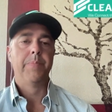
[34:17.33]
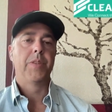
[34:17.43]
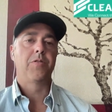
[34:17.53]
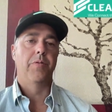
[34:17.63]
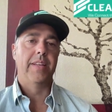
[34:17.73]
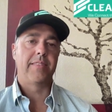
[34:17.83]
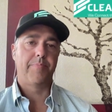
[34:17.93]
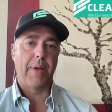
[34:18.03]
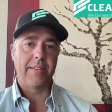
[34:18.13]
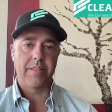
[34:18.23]
So this
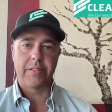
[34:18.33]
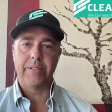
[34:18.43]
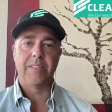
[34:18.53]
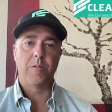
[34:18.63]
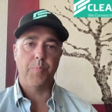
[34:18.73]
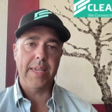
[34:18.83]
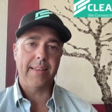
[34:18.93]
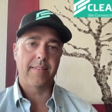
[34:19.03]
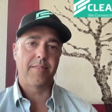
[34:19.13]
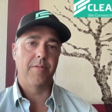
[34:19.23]
basically
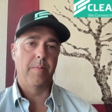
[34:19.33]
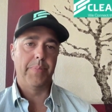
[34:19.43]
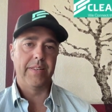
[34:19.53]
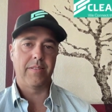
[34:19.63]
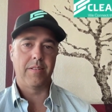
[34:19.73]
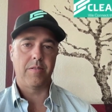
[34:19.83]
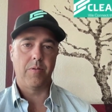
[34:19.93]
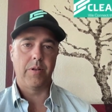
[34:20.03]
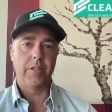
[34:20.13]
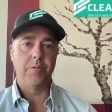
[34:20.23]
speaks to the business
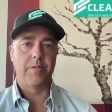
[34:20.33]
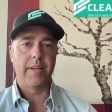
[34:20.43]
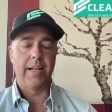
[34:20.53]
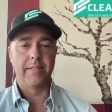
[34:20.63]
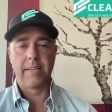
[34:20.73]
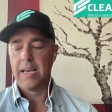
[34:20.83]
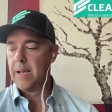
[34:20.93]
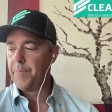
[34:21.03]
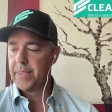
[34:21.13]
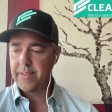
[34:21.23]
unit who says,
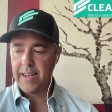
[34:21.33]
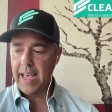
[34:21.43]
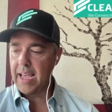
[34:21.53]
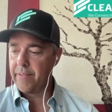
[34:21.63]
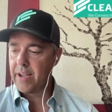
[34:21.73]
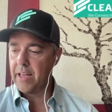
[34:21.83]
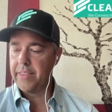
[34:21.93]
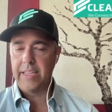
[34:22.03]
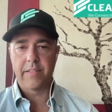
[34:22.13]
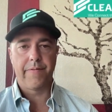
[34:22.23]
today I've got
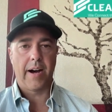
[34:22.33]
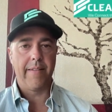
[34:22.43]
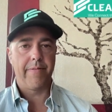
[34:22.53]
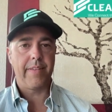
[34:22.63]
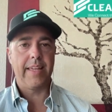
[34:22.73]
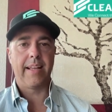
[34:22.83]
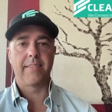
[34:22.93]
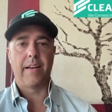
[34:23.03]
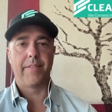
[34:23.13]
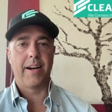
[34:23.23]
these 5 things.
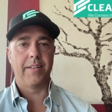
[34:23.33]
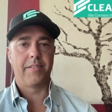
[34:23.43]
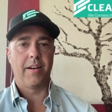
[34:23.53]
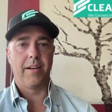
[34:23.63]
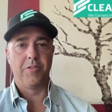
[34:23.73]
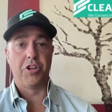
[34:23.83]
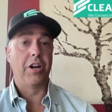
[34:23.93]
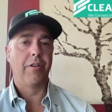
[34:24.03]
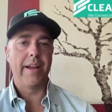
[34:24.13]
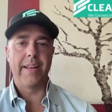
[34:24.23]
I've got
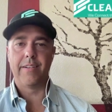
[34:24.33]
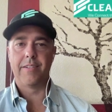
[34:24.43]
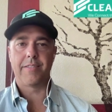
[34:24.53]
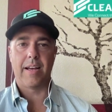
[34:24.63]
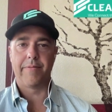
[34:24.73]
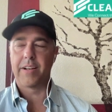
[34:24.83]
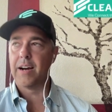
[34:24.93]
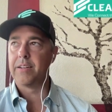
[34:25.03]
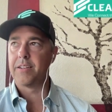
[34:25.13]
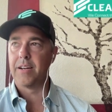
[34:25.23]
generators, I've
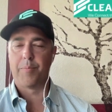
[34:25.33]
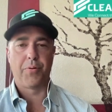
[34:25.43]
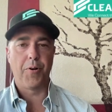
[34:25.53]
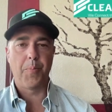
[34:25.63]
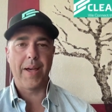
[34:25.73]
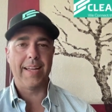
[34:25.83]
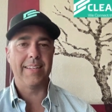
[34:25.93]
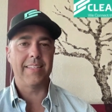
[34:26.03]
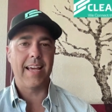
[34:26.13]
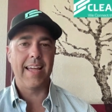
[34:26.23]
got
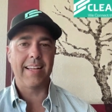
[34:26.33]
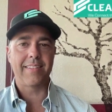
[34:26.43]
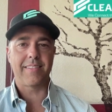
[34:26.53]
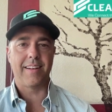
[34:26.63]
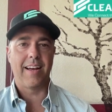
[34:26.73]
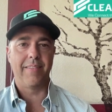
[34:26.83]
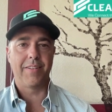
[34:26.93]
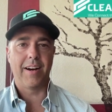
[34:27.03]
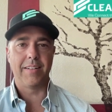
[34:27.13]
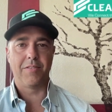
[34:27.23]
propane tanks, and I've
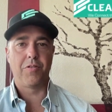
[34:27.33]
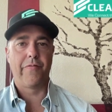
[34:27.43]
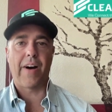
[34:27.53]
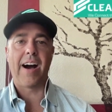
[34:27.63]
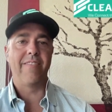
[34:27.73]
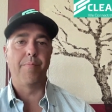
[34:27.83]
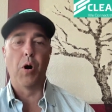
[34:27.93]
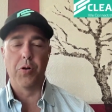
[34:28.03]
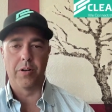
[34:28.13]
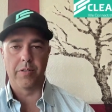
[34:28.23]
got 5
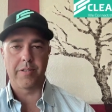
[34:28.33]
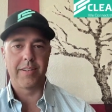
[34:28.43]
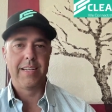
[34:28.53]
motors.